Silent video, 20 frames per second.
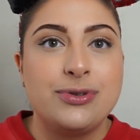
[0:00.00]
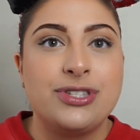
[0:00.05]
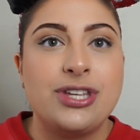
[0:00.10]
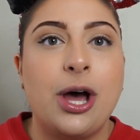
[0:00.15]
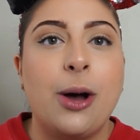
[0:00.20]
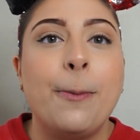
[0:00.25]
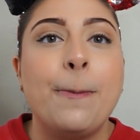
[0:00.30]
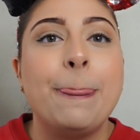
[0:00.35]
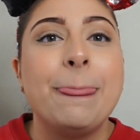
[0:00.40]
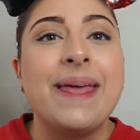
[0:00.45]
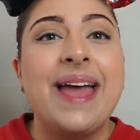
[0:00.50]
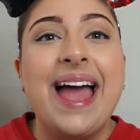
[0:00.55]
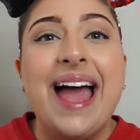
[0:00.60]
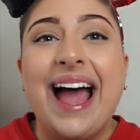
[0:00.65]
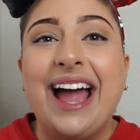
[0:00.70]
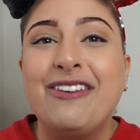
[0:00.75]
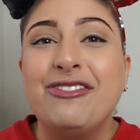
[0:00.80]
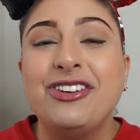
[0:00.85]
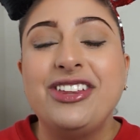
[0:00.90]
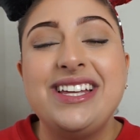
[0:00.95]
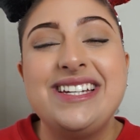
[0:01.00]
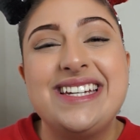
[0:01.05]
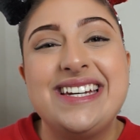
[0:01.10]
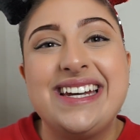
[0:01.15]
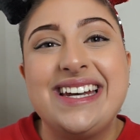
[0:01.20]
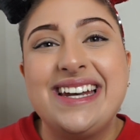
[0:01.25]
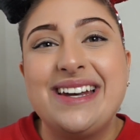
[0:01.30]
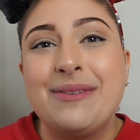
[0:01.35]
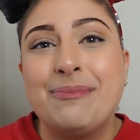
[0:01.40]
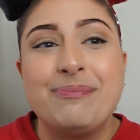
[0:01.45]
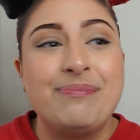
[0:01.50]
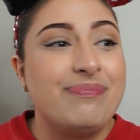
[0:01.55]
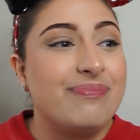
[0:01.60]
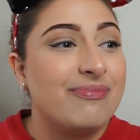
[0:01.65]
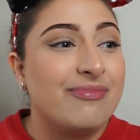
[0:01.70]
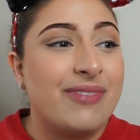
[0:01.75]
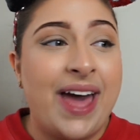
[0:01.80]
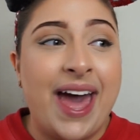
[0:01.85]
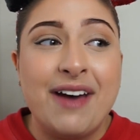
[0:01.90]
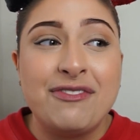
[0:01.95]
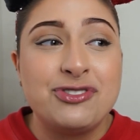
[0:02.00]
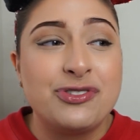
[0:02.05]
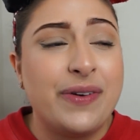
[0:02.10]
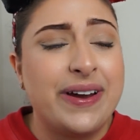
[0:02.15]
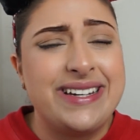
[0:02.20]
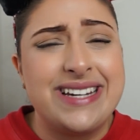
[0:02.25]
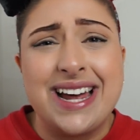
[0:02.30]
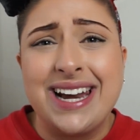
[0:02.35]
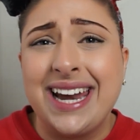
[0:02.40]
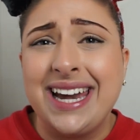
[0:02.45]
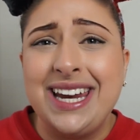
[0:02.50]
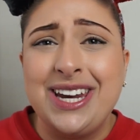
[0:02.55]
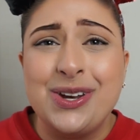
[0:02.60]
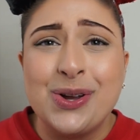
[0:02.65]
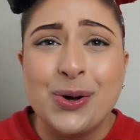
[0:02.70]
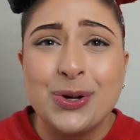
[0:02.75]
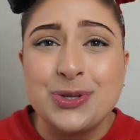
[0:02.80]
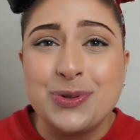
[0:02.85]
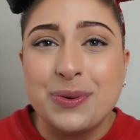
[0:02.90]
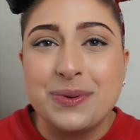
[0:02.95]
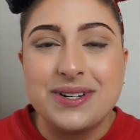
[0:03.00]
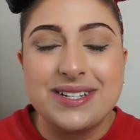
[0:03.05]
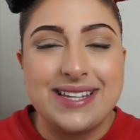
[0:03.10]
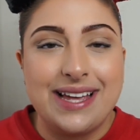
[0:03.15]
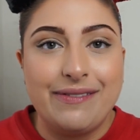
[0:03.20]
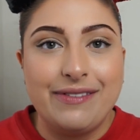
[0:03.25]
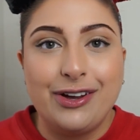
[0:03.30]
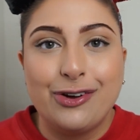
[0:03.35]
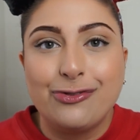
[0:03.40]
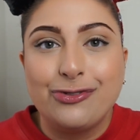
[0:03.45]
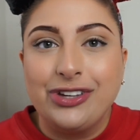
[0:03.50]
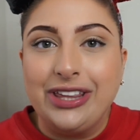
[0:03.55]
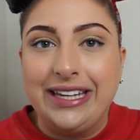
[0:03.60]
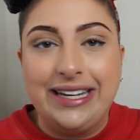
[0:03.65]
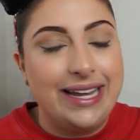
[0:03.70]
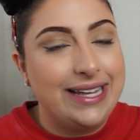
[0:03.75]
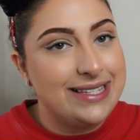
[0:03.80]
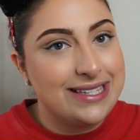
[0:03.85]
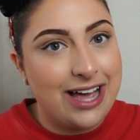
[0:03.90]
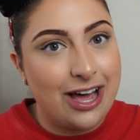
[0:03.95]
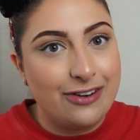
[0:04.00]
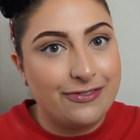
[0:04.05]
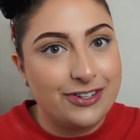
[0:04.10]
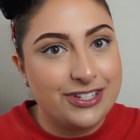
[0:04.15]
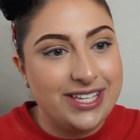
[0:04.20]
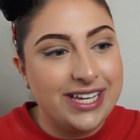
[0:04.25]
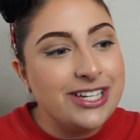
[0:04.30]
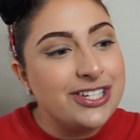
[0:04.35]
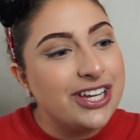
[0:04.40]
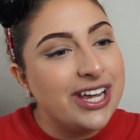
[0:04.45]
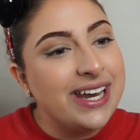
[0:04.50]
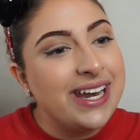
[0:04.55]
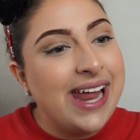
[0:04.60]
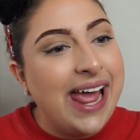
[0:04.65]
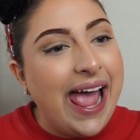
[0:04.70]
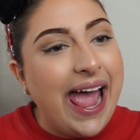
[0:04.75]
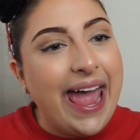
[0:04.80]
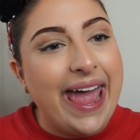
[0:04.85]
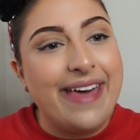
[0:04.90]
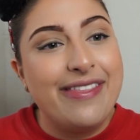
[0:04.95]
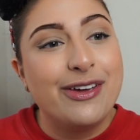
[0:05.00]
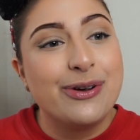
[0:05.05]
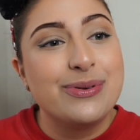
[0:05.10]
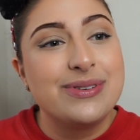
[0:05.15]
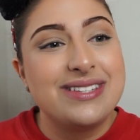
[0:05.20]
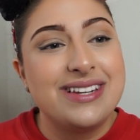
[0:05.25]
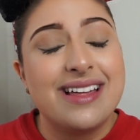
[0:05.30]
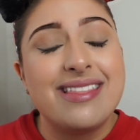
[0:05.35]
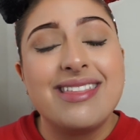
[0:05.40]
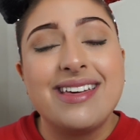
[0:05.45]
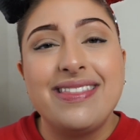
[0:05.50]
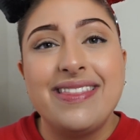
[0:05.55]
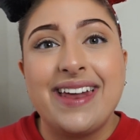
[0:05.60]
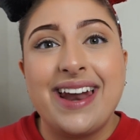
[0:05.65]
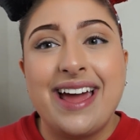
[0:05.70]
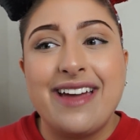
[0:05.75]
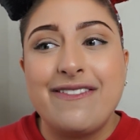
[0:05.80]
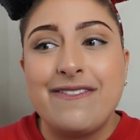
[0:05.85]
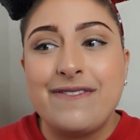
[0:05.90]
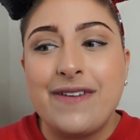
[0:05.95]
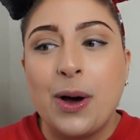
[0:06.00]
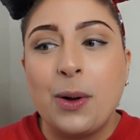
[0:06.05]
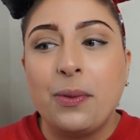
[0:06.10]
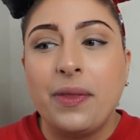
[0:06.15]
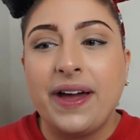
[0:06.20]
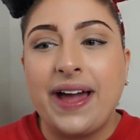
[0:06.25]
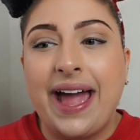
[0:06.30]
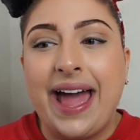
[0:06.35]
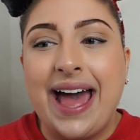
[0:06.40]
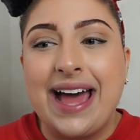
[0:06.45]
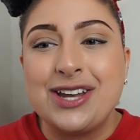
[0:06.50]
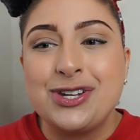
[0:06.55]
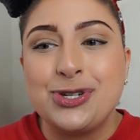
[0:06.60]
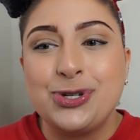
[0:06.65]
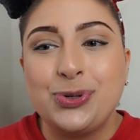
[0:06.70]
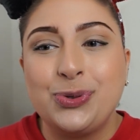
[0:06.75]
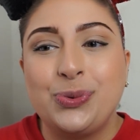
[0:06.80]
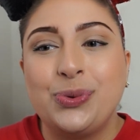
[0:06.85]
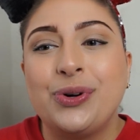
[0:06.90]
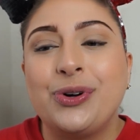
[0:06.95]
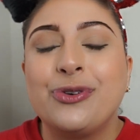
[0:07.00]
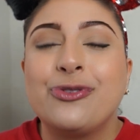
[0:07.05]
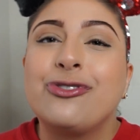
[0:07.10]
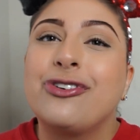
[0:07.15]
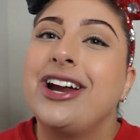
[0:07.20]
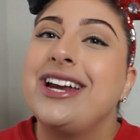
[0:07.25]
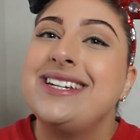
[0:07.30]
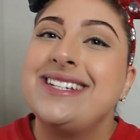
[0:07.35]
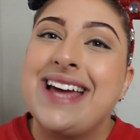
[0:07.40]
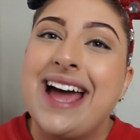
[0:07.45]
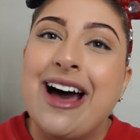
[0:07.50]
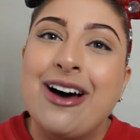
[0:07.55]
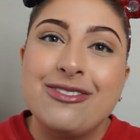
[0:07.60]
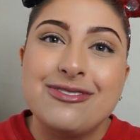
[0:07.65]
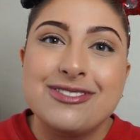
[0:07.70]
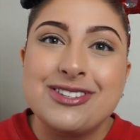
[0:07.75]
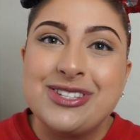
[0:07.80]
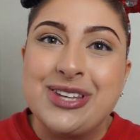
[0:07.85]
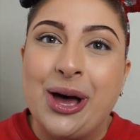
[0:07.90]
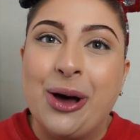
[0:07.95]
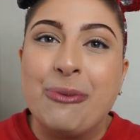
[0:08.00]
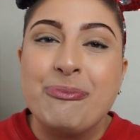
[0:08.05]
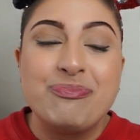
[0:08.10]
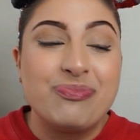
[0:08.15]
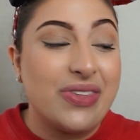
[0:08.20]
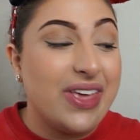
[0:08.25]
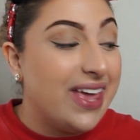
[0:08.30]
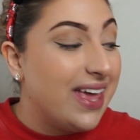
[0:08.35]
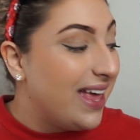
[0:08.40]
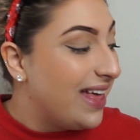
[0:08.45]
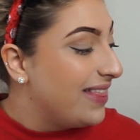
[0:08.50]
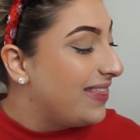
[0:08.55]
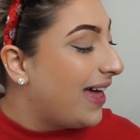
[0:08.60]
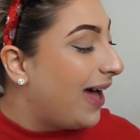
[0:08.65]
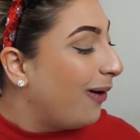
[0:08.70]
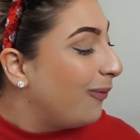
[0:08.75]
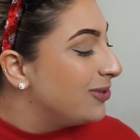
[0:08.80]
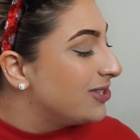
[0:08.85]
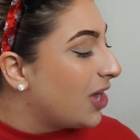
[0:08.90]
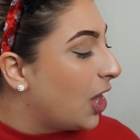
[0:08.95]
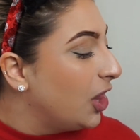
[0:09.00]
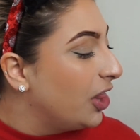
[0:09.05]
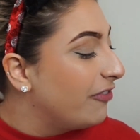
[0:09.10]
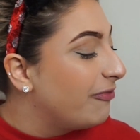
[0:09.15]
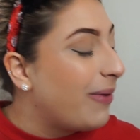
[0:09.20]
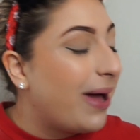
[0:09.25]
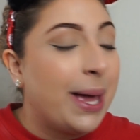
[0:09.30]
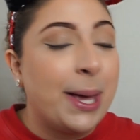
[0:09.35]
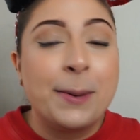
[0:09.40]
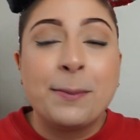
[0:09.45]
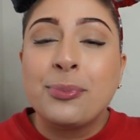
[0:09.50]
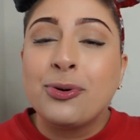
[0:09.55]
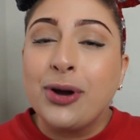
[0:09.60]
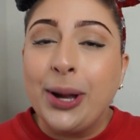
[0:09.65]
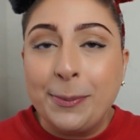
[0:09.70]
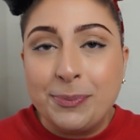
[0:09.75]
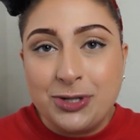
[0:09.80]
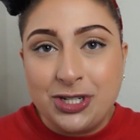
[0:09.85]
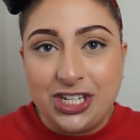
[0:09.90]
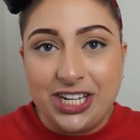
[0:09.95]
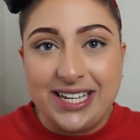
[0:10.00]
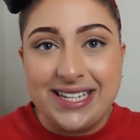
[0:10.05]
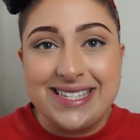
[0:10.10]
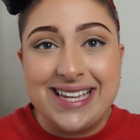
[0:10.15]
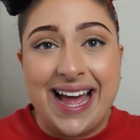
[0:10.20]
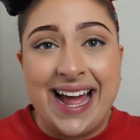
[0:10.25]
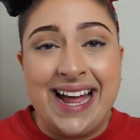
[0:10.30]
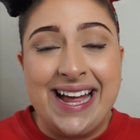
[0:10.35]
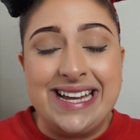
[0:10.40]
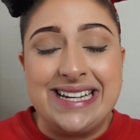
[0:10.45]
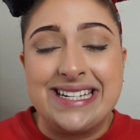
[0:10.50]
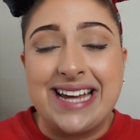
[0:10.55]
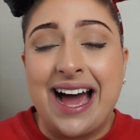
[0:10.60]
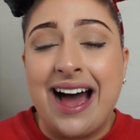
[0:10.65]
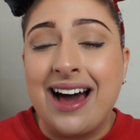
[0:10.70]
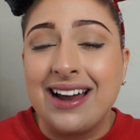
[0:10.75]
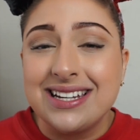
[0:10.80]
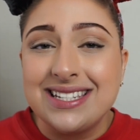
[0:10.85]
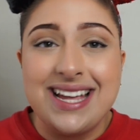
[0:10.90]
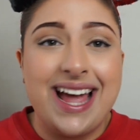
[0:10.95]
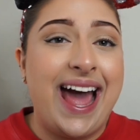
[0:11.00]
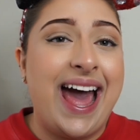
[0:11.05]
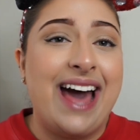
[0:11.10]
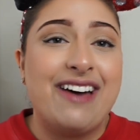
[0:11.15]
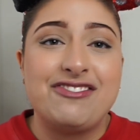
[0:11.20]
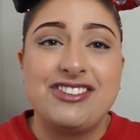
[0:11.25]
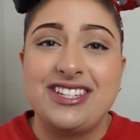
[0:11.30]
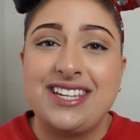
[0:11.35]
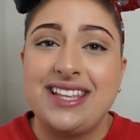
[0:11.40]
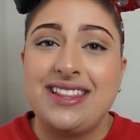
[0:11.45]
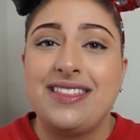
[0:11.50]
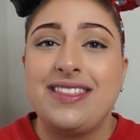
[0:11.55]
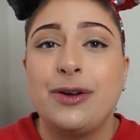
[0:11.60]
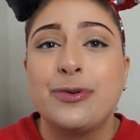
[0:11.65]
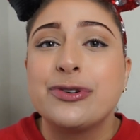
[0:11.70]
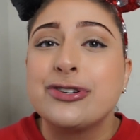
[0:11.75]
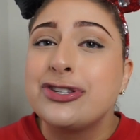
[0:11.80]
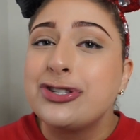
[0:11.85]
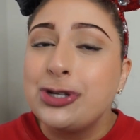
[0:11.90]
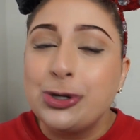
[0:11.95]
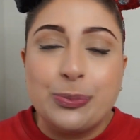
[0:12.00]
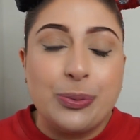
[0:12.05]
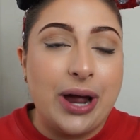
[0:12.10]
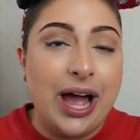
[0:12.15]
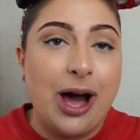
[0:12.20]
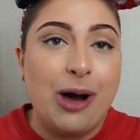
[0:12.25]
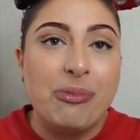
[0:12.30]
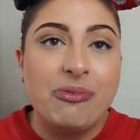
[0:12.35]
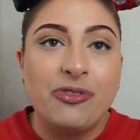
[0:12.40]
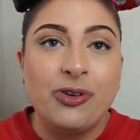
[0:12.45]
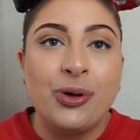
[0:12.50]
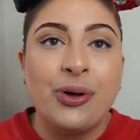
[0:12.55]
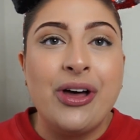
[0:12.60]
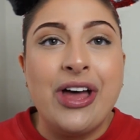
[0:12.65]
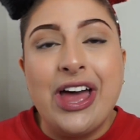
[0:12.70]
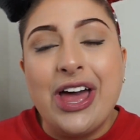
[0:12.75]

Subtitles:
So I really didn't have to write down any notes. We were just having a really nice conversation, and there was nothing that I felt like I had to write down. So that was all of my prep sheets, and honestly, I have to say that they were super helpful.